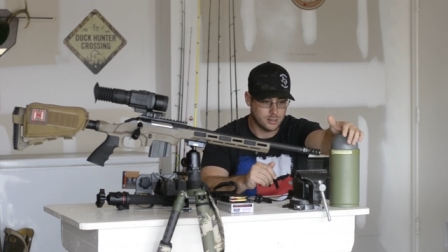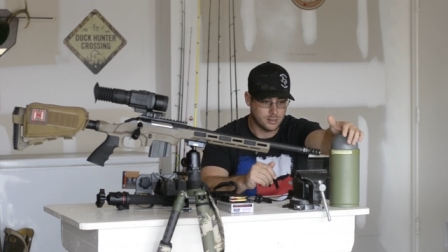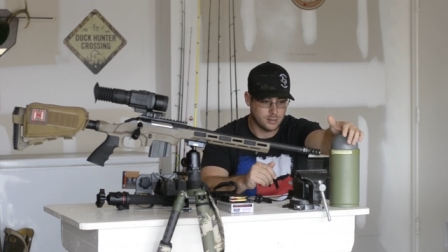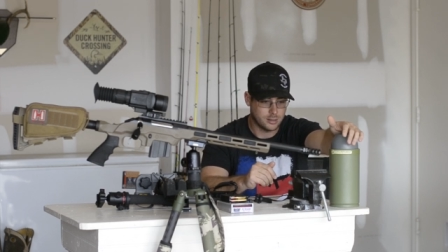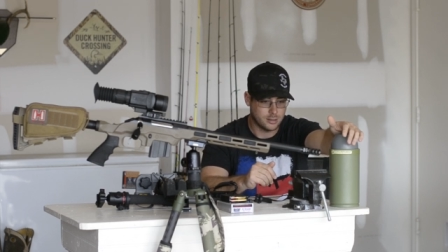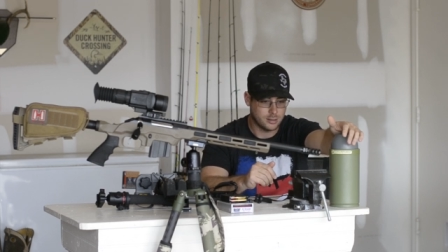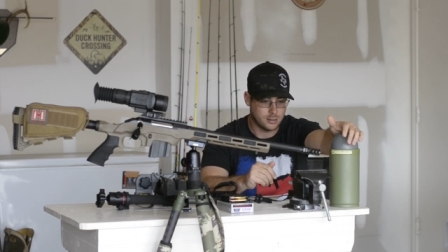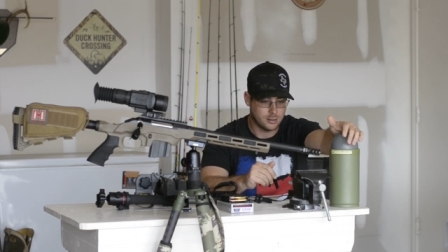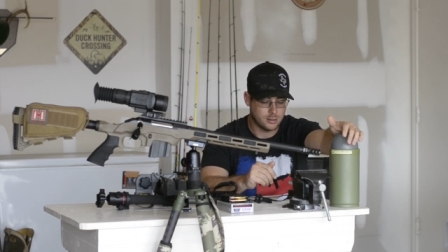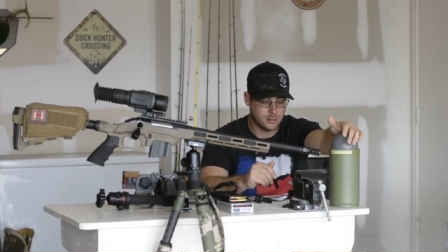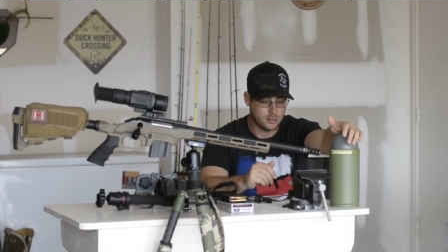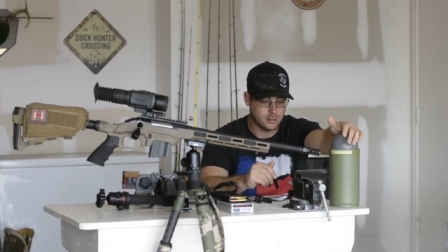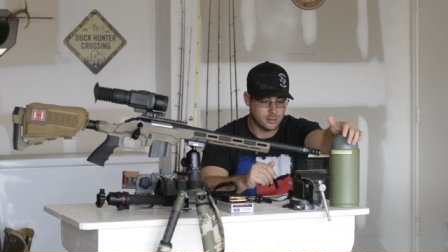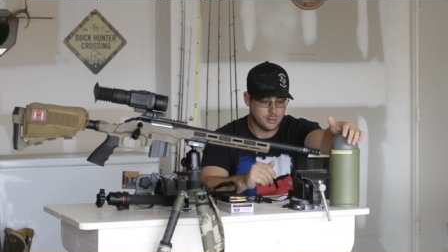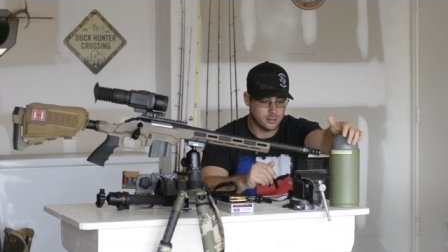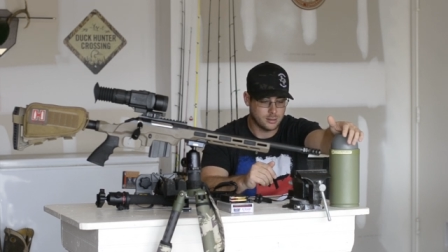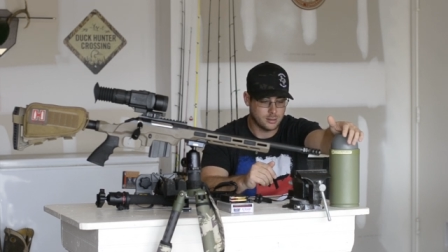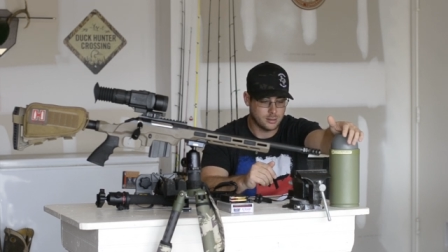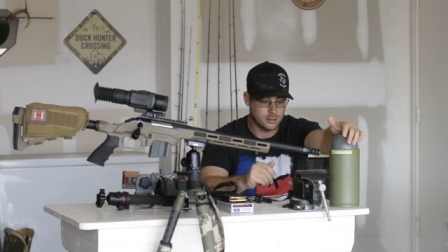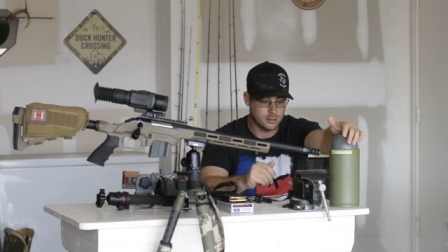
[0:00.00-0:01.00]
Uh,
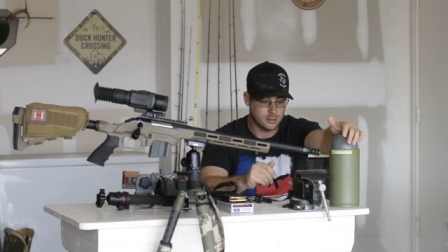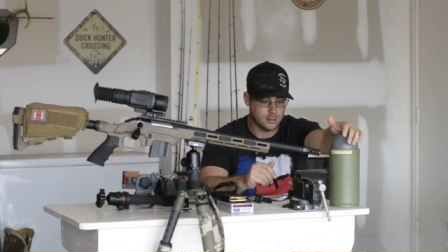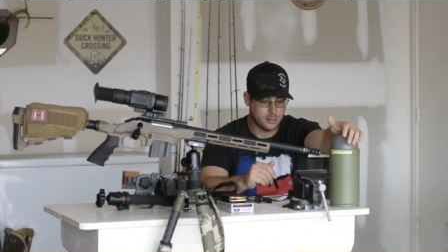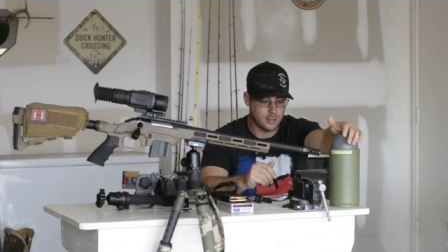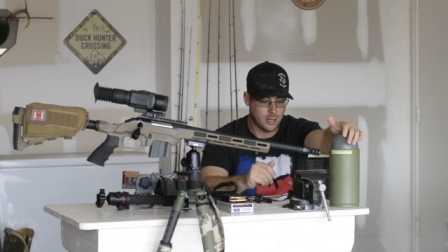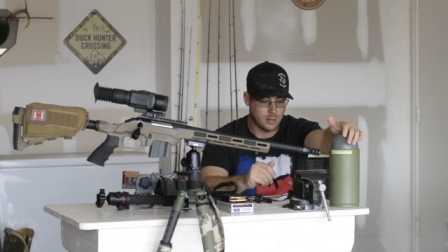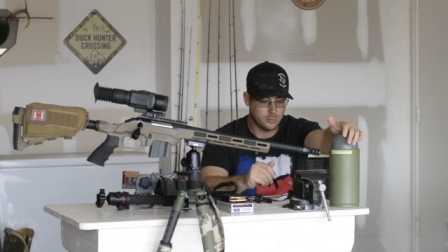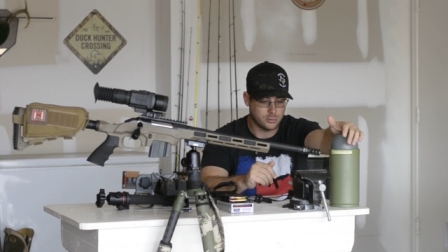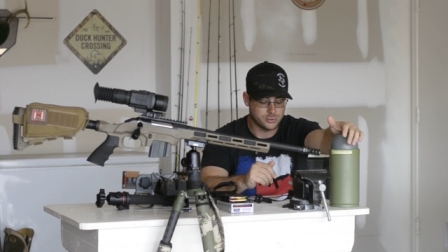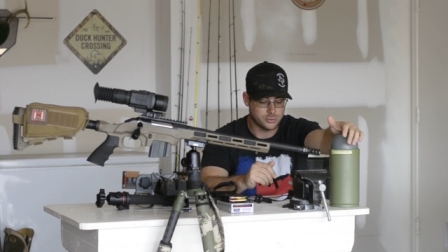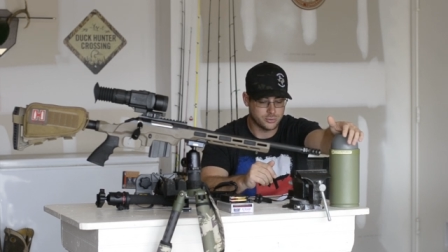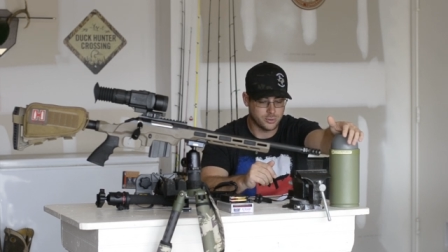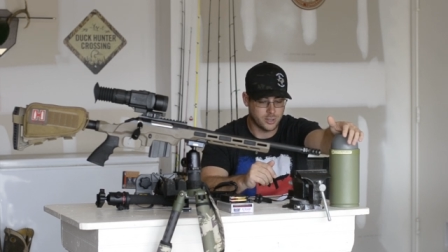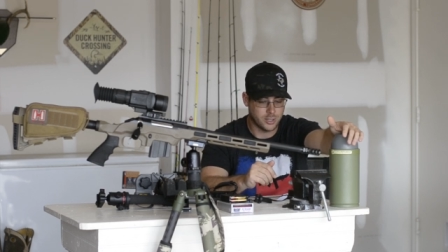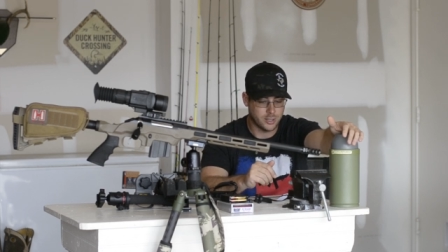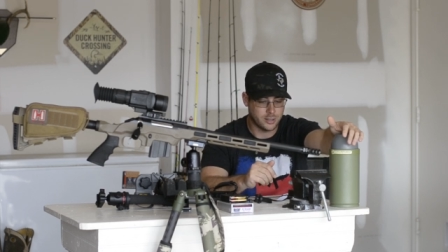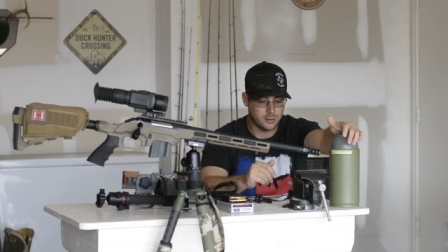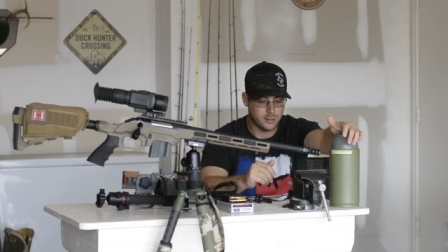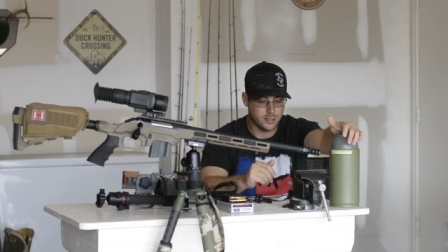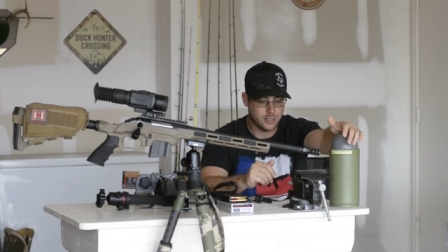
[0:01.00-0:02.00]

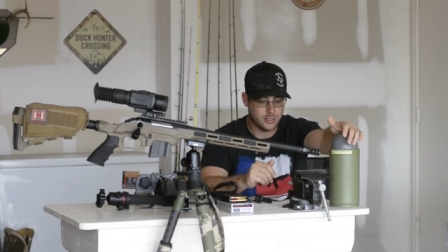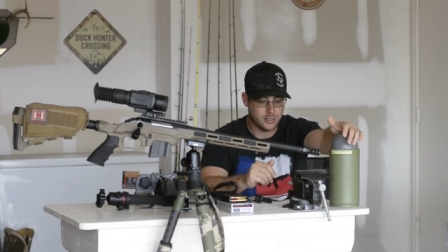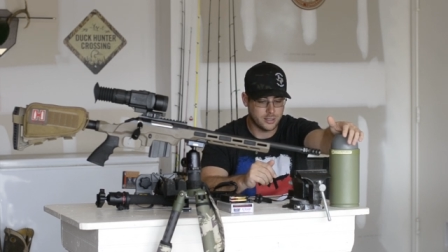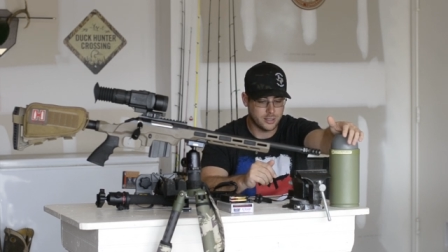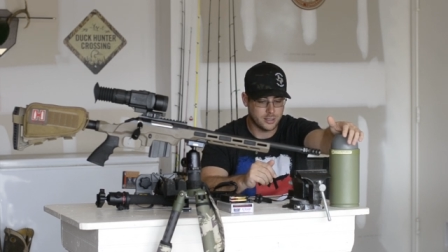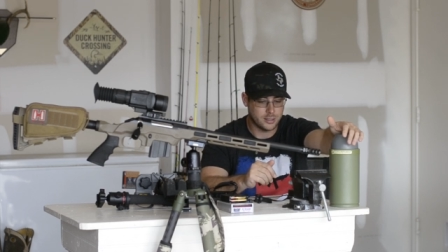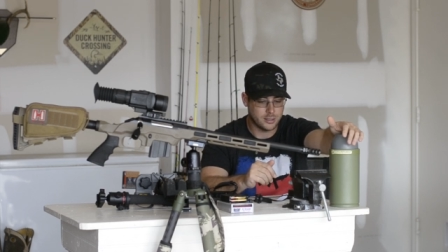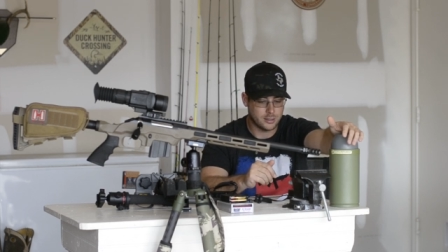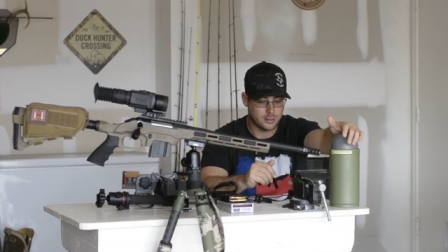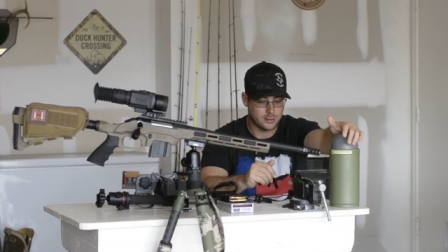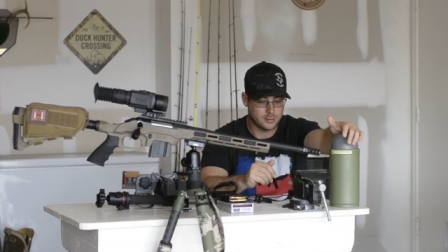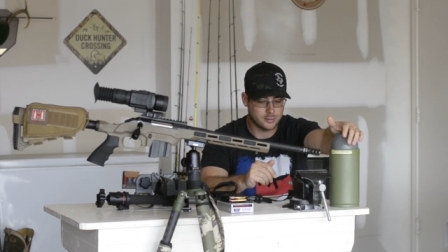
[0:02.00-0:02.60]
I was running